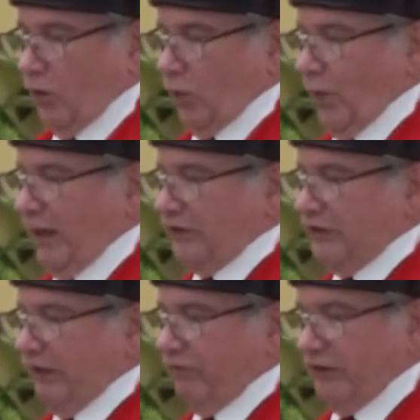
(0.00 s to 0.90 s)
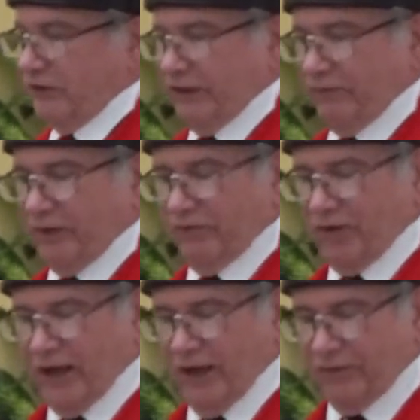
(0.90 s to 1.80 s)
Throughout
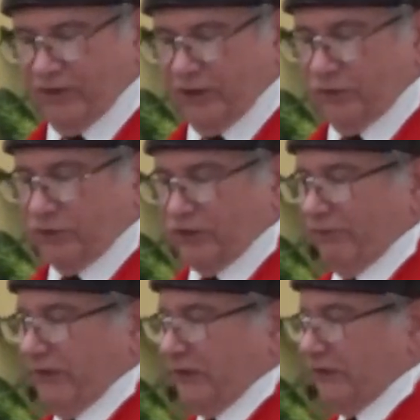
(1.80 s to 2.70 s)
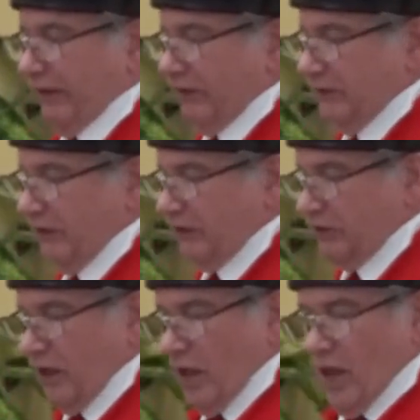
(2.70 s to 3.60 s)
1775 into
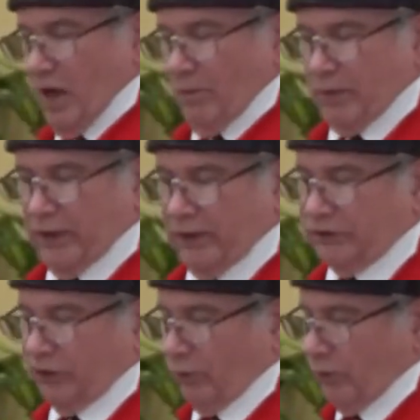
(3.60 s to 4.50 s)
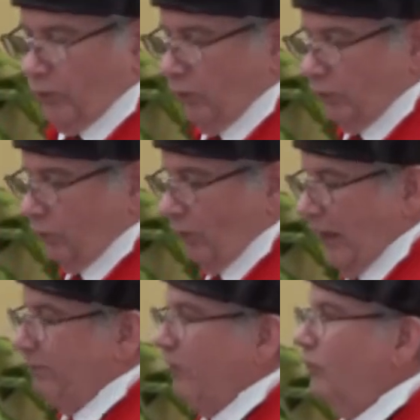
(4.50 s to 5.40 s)
1776, Militia recruits
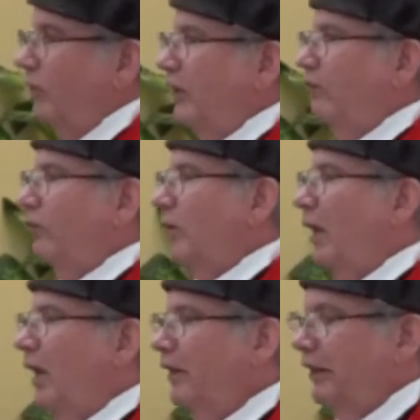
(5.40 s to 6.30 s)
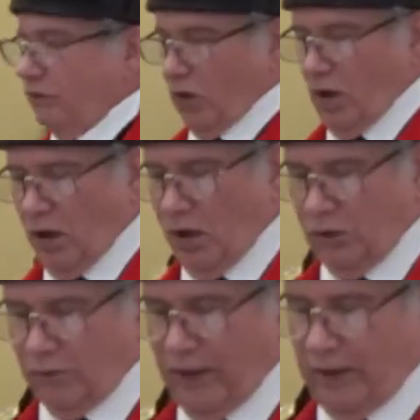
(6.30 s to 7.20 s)
arrived in the city from colonies
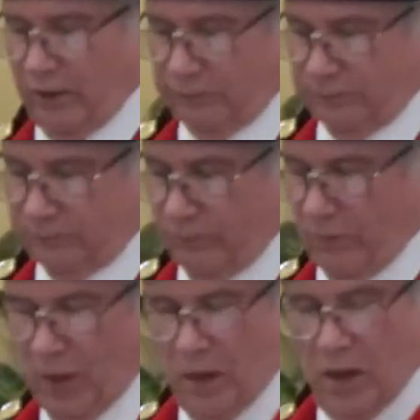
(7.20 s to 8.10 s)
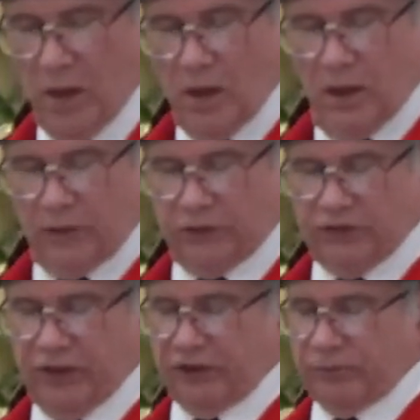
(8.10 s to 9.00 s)
all around. The
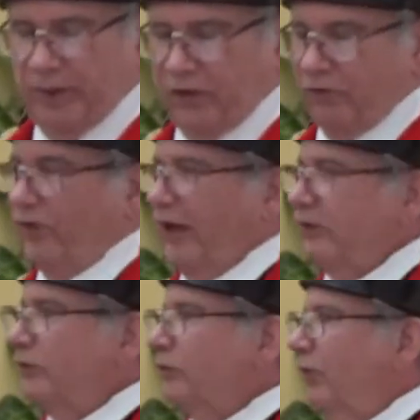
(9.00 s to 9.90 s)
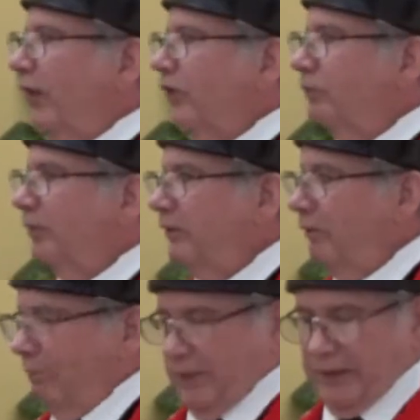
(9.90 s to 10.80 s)
city's manufacturing
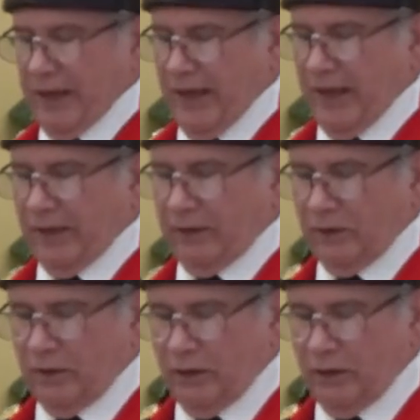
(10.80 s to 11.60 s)
tradesmen began